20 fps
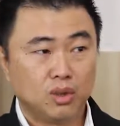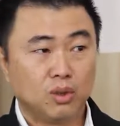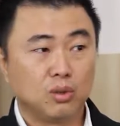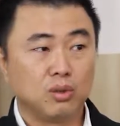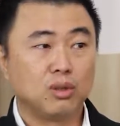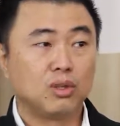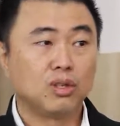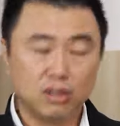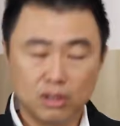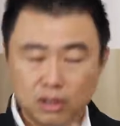So
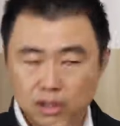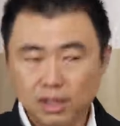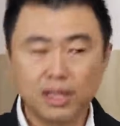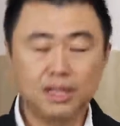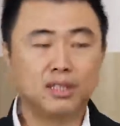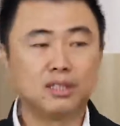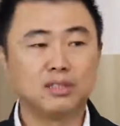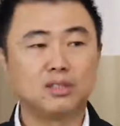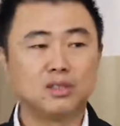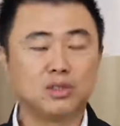
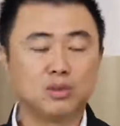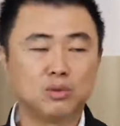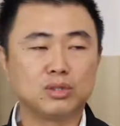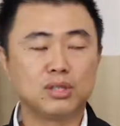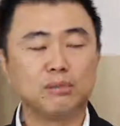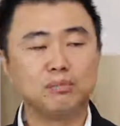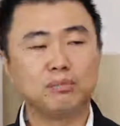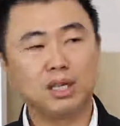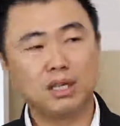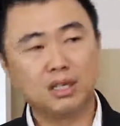that is
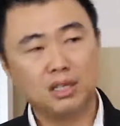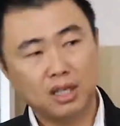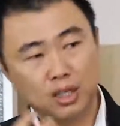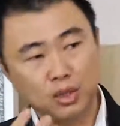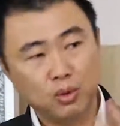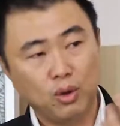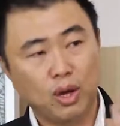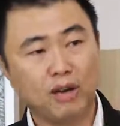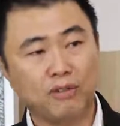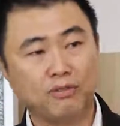something that
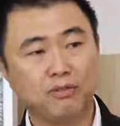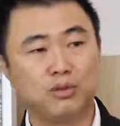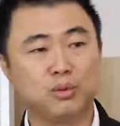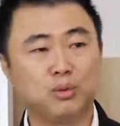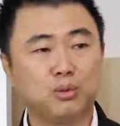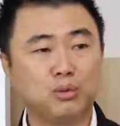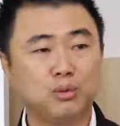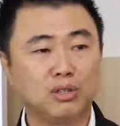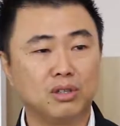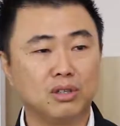you have
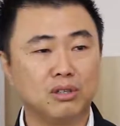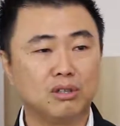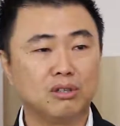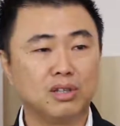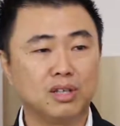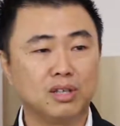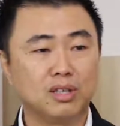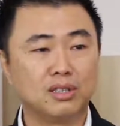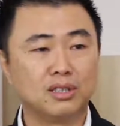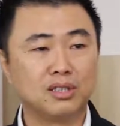
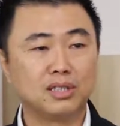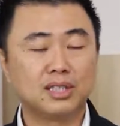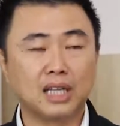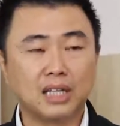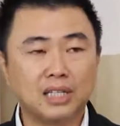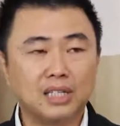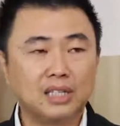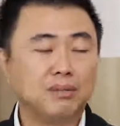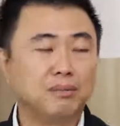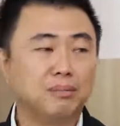to
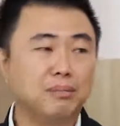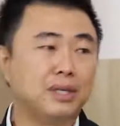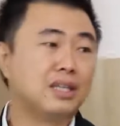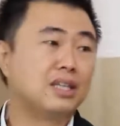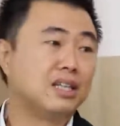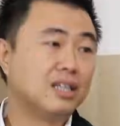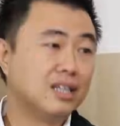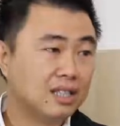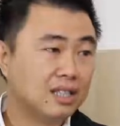study a bit.